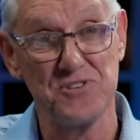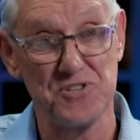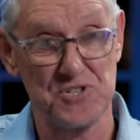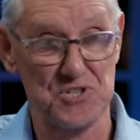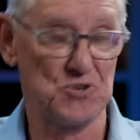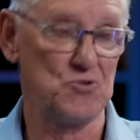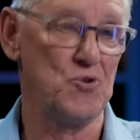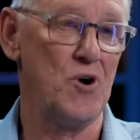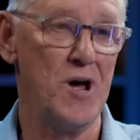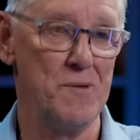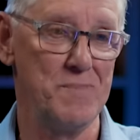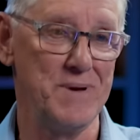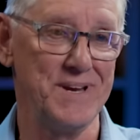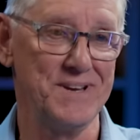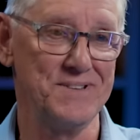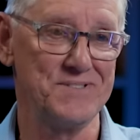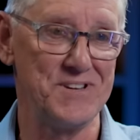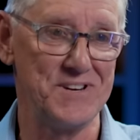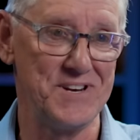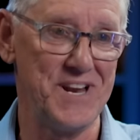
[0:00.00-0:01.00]

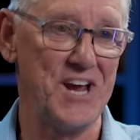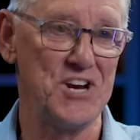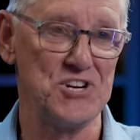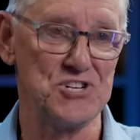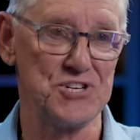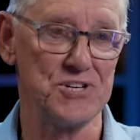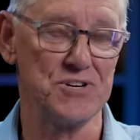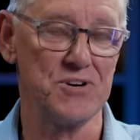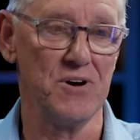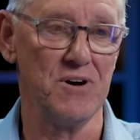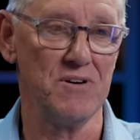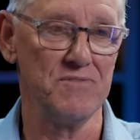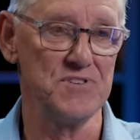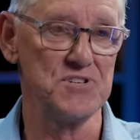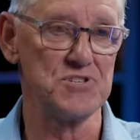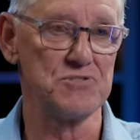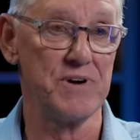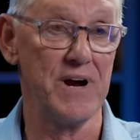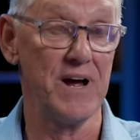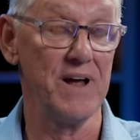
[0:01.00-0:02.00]
describing the nation of
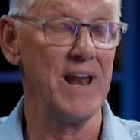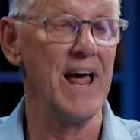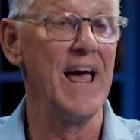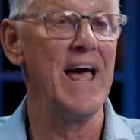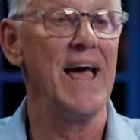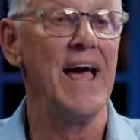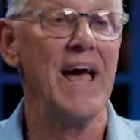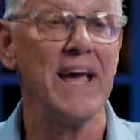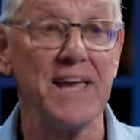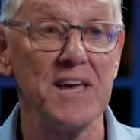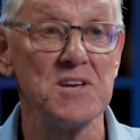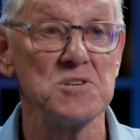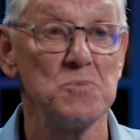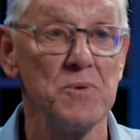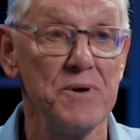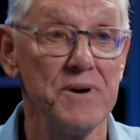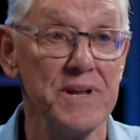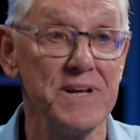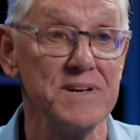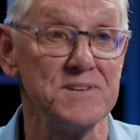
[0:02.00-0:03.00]
Israel. And guess
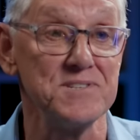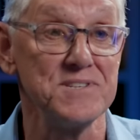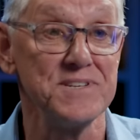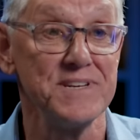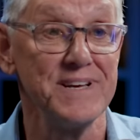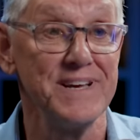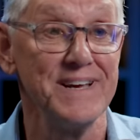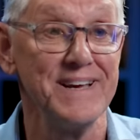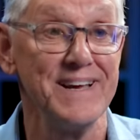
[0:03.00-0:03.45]
where it is?